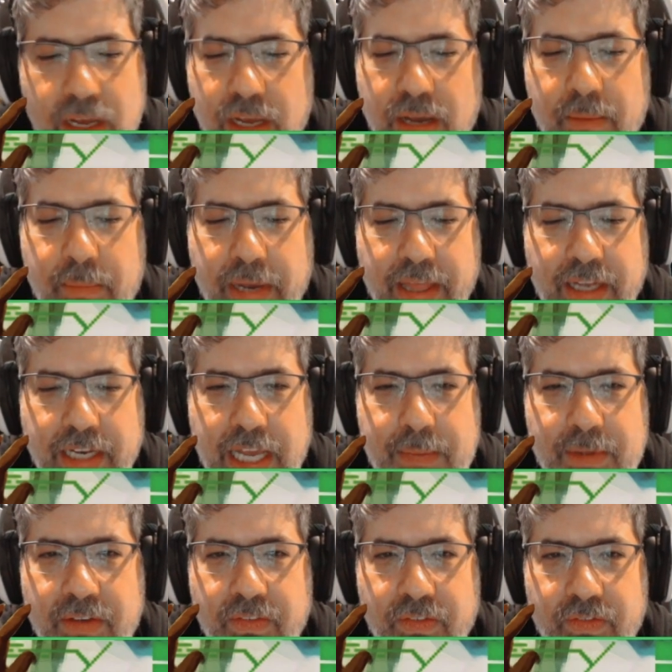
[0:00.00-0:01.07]
by the name
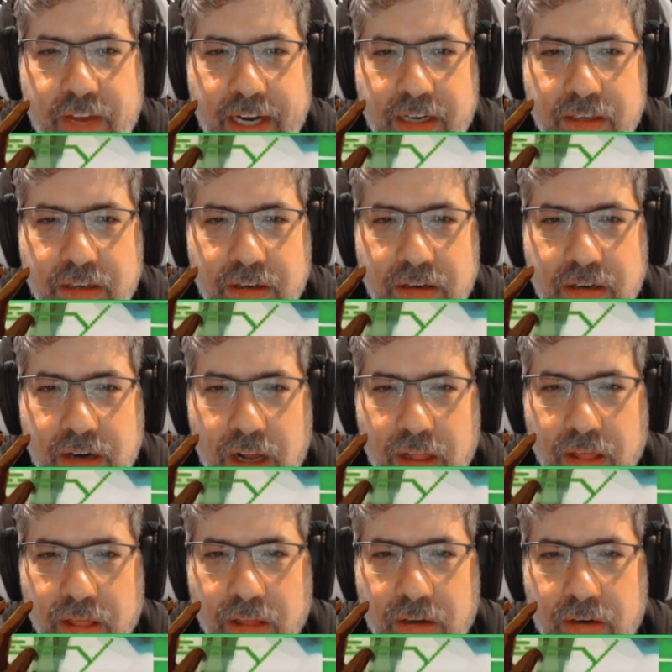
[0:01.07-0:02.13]
of Vector
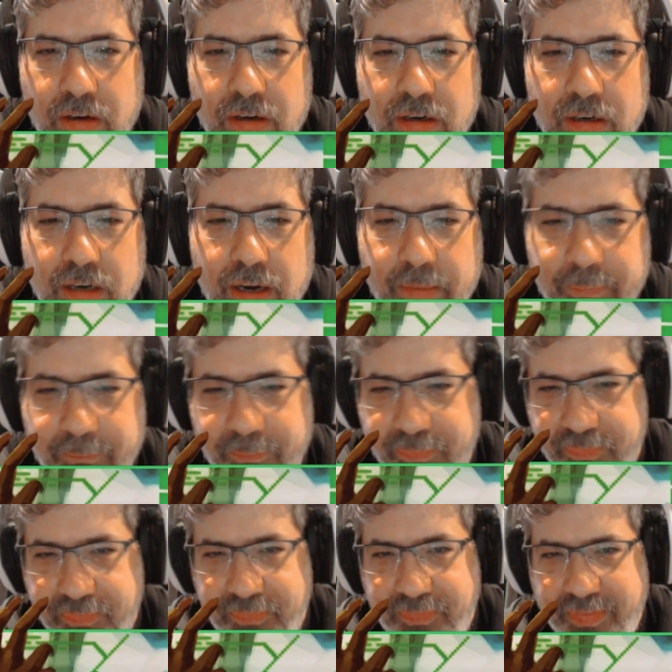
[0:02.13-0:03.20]
Lure.
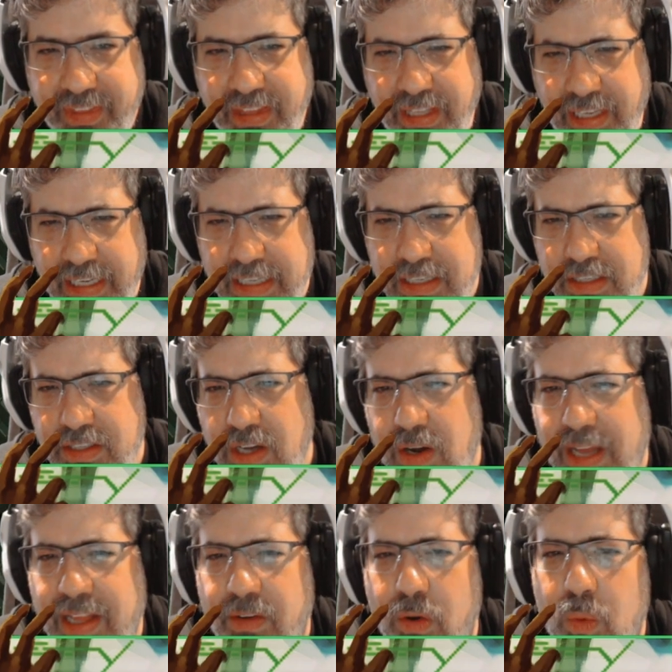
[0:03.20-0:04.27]
So
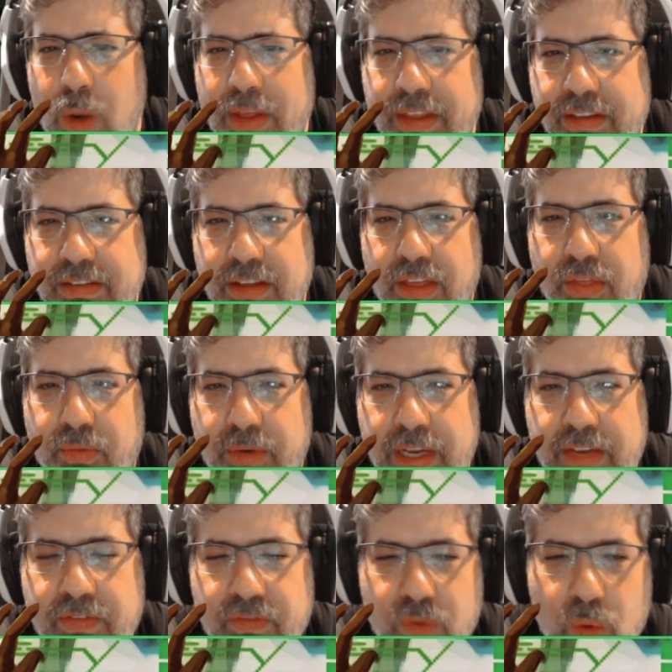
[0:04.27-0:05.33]
at level 1, this is a
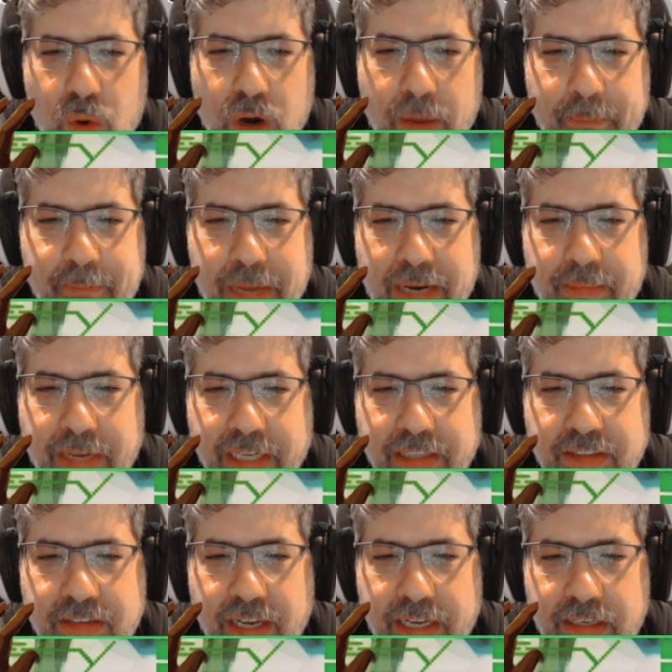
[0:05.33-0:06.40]
3/4 Metamind
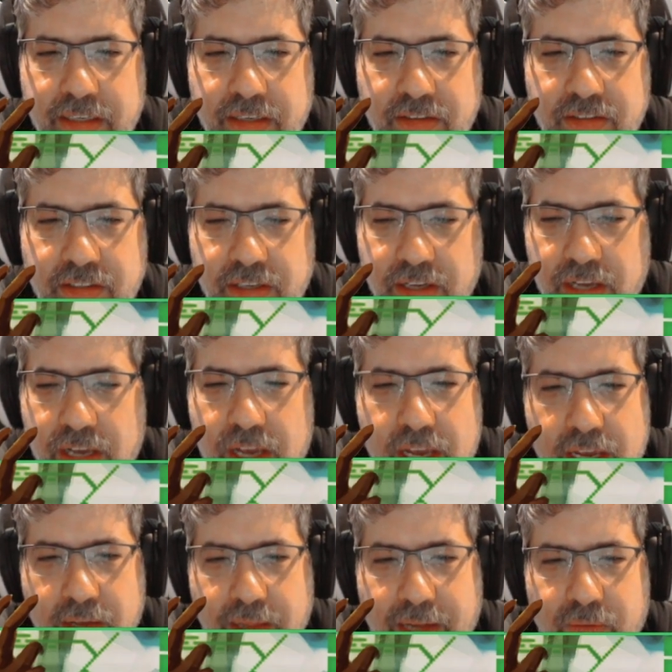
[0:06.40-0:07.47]
Scientist
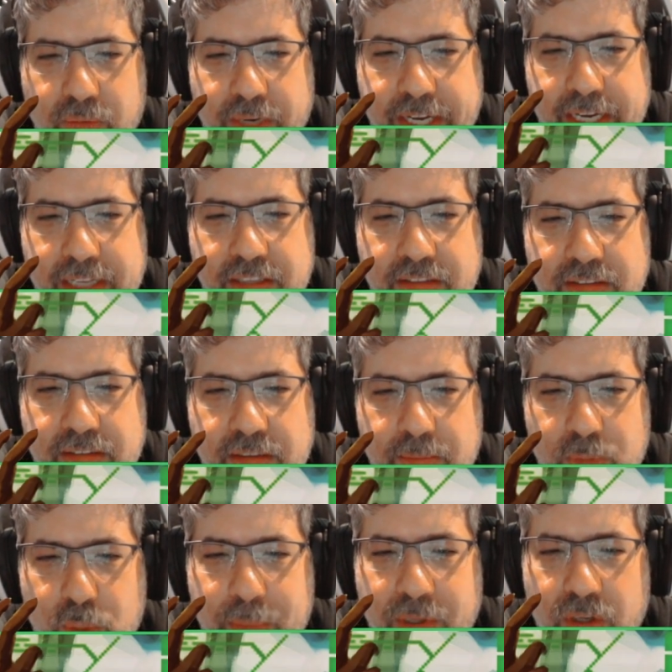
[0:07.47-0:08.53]
that reads
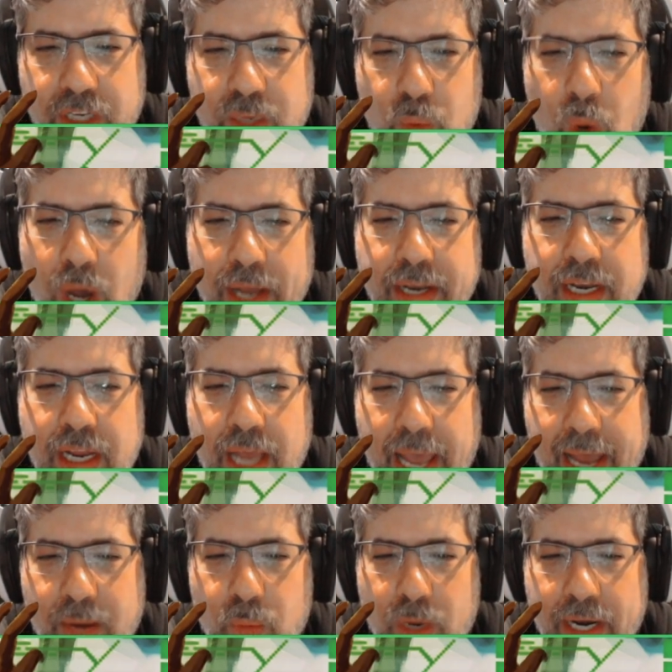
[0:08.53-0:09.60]
Mobility 1,
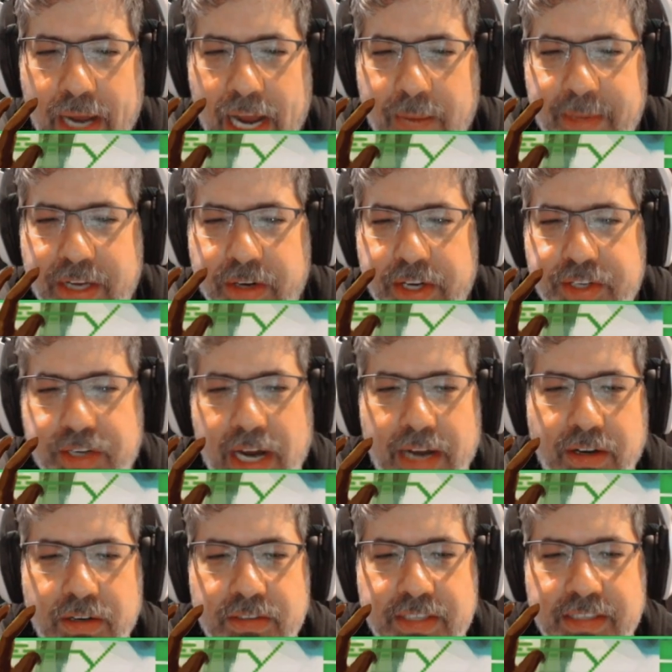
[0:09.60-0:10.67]
and when an enemy creature
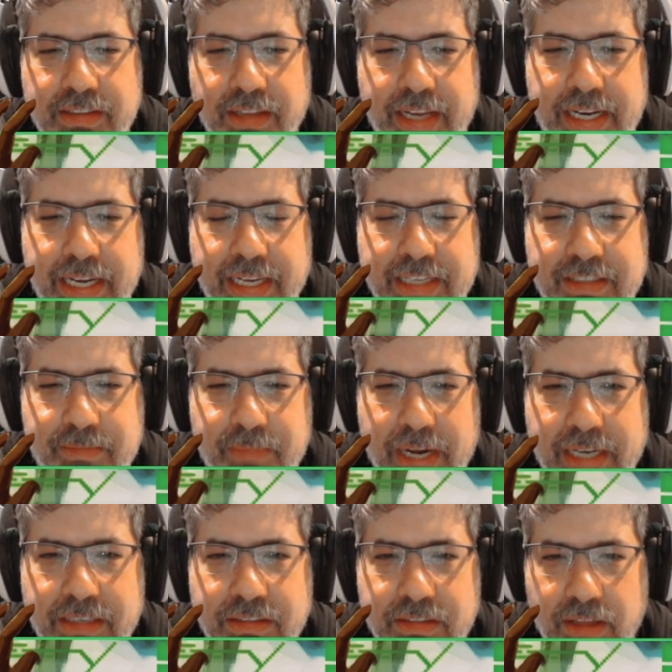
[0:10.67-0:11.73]
enters this lane, it gets
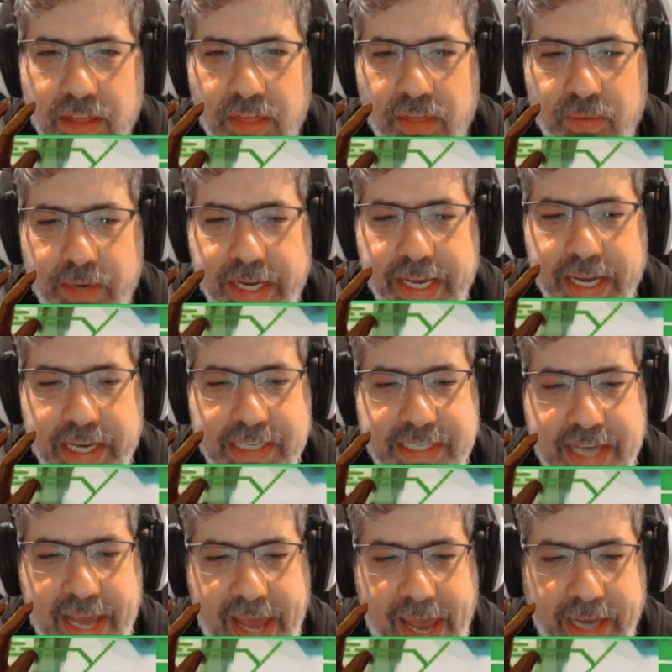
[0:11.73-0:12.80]
-3
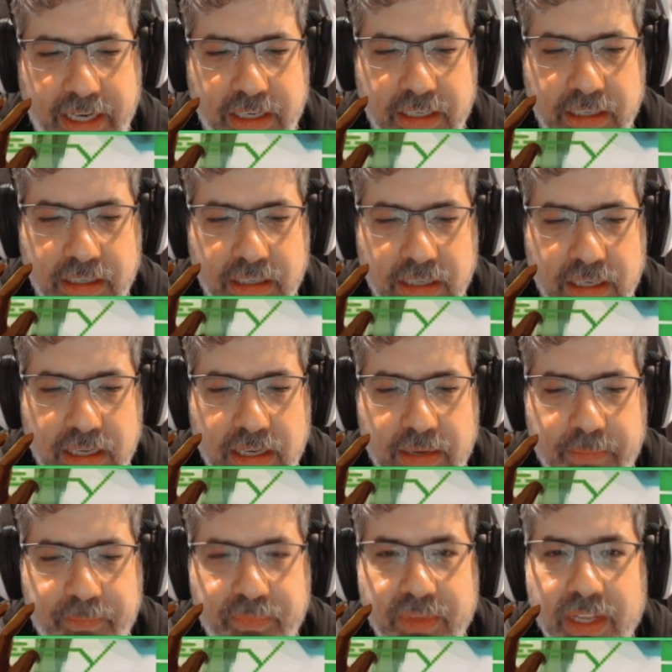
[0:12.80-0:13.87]
attack.
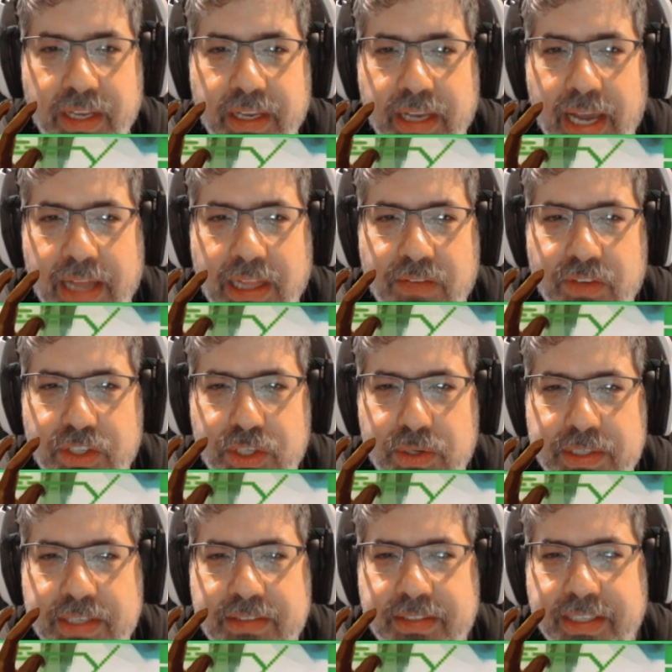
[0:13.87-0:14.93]
At level 2,
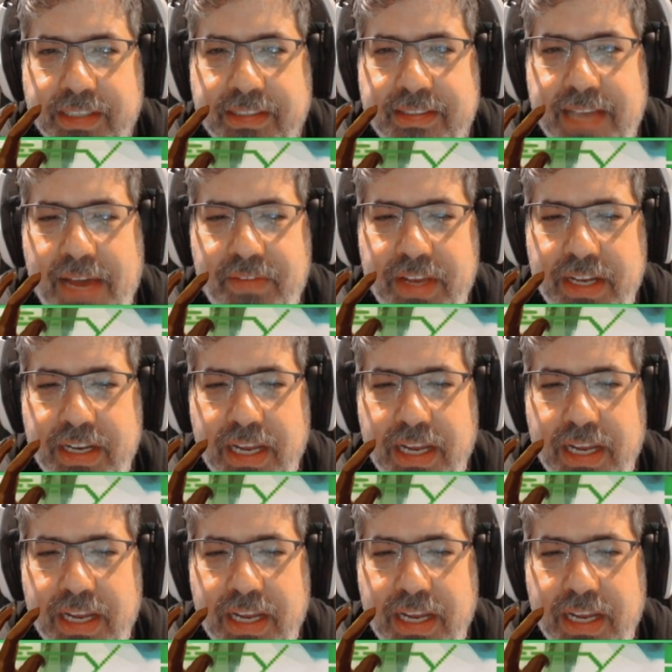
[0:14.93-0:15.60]
it's a 6/7,